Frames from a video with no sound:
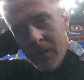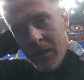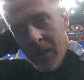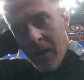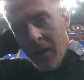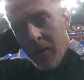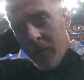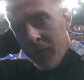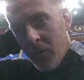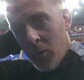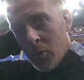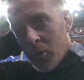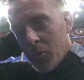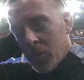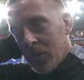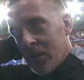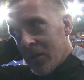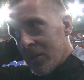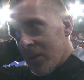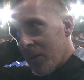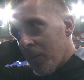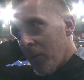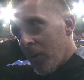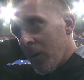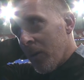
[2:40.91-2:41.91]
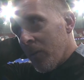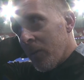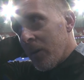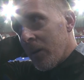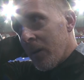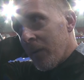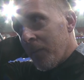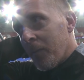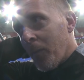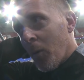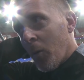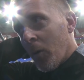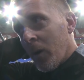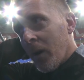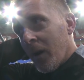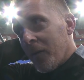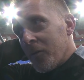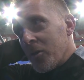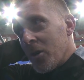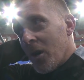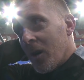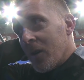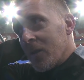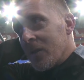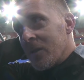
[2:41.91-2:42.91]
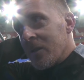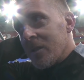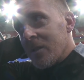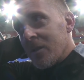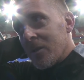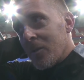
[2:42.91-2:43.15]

yeah, of course we're disappointed. We had more than enough chances